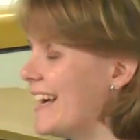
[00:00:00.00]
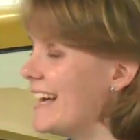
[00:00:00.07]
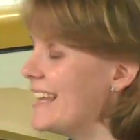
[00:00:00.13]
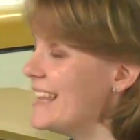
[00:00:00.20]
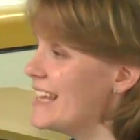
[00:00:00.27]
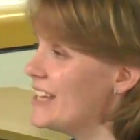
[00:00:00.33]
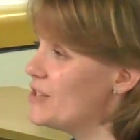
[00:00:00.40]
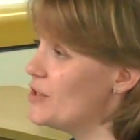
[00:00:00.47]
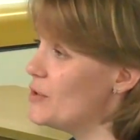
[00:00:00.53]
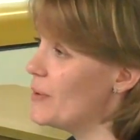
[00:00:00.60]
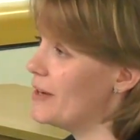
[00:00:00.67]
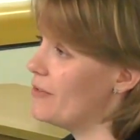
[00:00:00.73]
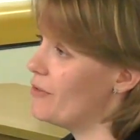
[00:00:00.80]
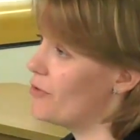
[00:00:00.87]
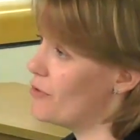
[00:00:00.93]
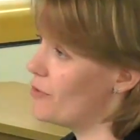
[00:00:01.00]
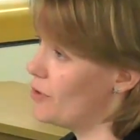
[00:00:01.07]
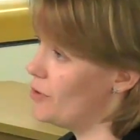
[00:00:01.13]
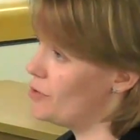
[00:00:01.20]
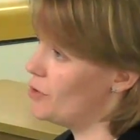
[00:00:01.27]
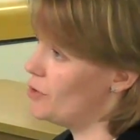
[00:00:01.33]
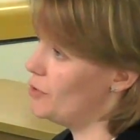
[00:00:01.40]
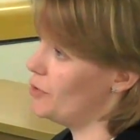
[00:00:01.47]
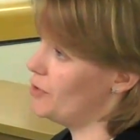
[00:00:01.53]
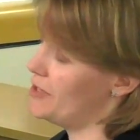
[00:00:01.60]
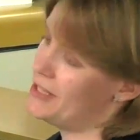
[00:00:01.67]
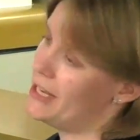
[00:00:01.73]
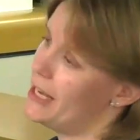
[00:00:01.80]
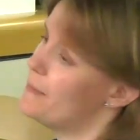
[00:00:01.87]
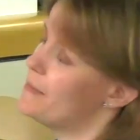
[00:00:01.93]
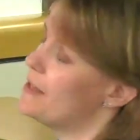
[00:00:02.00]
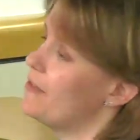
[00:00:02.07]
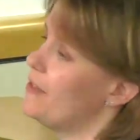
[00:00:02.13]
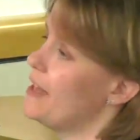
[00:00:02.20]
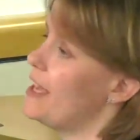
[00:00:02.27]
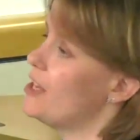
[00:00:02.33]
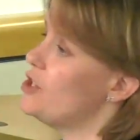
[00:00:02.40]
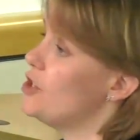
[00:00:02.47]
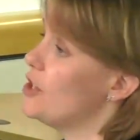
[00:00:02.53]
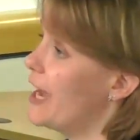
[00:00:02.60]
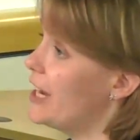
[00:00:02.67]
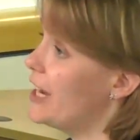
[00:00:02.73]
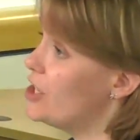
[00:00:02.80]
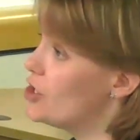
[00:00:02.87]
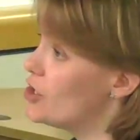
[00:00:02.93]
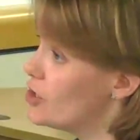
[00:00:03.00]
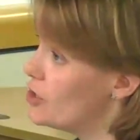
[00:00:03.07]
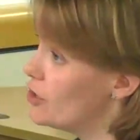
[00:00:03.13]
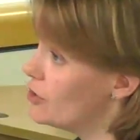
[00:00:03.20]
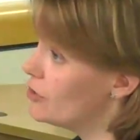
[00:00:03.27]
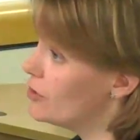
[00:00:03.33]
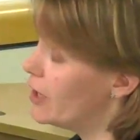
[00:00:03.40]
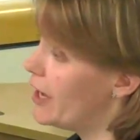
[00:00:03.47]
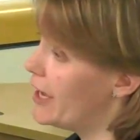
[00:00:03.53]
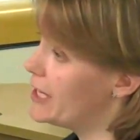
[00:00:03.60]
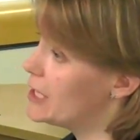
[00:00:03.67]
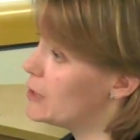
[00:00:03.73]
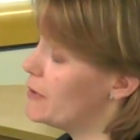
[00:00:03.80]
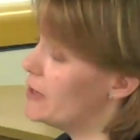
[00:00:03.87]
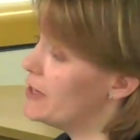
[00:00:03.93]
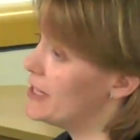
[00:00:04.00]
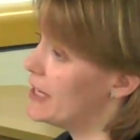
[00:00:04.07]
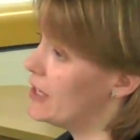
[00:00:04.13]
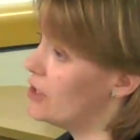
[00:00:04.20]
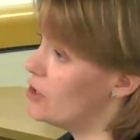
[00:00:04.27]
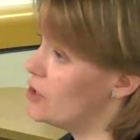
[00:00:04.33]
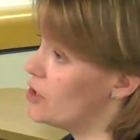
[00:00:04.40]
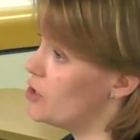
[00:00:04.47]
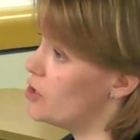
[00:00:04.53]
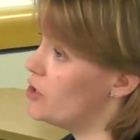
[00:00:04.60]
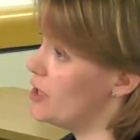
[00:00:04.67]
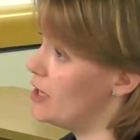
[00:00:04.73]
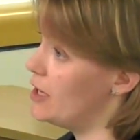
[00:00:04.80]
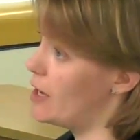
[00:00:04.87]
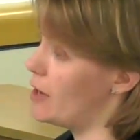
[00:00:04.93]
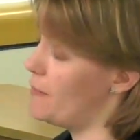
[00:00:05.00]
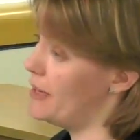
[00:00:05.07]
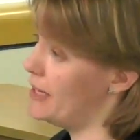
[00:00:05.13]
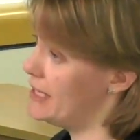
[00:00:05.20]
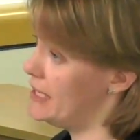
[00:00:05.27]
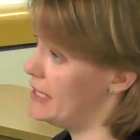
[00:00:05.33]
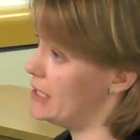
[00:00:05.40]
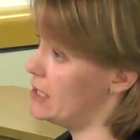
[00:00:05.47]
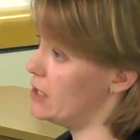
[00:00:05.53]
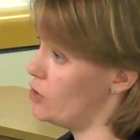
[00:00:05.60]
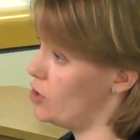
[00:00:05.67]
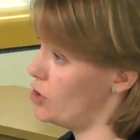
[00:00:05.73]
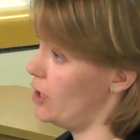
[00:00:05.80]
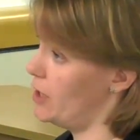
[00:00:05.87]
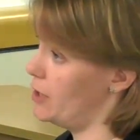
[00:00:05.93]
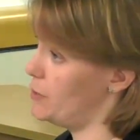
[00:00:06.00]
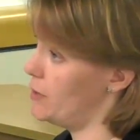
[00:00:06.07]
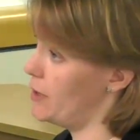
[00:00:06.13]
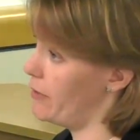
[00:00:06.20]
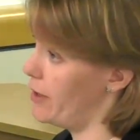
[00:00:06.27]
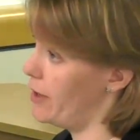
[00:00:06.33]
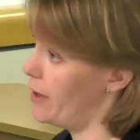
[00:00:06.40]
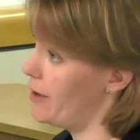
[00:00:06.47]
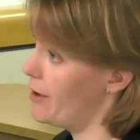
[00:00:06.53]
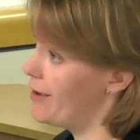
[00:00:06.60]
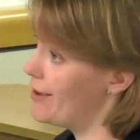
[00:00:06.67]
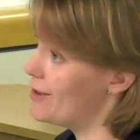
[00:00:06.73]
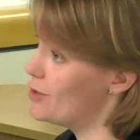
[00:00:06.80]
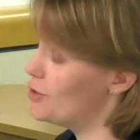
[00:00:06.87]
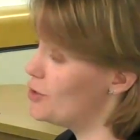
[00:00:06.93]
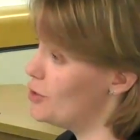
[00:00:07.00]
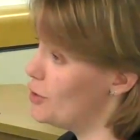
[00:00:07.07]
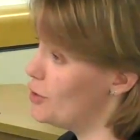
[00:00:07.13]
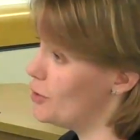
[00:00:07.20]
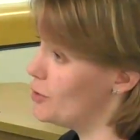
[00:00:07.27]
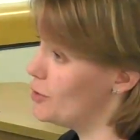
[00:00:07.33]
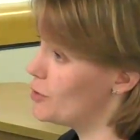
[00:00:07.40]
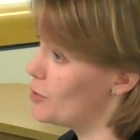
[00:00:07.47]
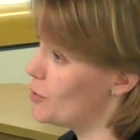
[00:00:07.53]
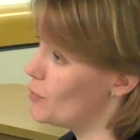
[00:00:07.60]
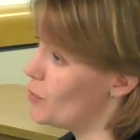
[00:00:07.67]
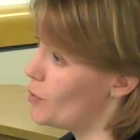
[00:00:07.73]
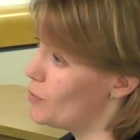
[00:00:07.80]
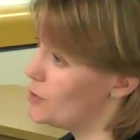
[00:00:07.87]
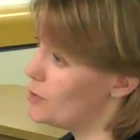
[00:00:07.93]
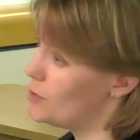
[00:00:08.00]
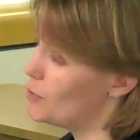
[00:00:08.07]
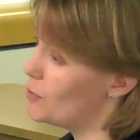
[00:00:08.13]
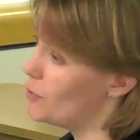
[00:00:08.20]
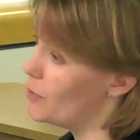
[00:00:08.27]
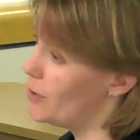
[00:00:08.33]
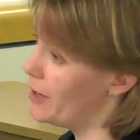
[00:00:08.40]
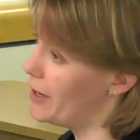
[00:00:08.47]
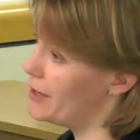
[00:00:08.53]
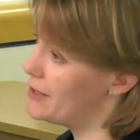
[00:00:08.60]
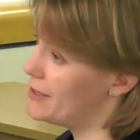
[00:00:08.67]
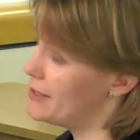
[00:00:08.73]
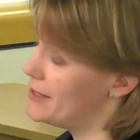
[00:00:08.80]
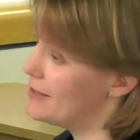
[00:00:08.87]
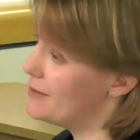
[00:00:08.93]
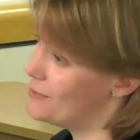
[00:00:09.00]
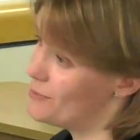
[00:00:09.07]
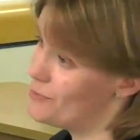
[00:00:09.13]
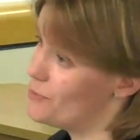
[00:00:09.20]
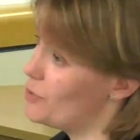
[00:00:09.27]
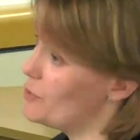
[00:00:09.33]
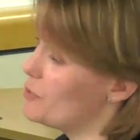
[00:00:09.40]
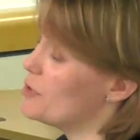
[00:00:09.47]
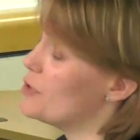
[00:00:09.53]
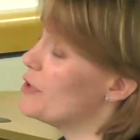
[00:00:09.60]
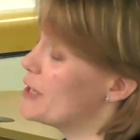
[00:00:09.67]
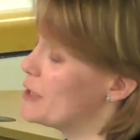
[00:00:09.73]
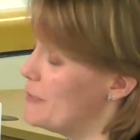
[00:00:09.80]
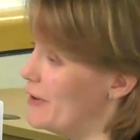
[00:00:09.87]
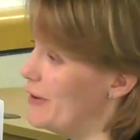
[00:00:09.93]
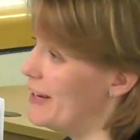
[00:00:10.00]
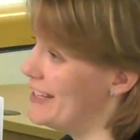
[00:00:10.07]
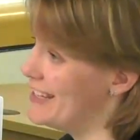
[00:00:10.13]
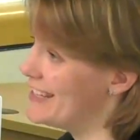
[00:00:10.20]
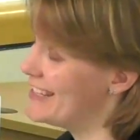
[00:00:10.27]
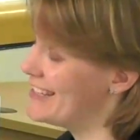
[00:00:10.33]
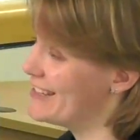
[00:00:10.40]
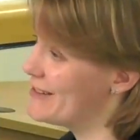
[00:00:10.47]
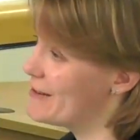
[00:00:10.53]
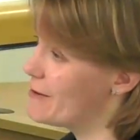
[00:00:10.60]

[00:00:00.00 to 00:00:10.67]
And then as you went through Treloar, in terms of the educational experience and the ability to socialise with other students, what was your experience?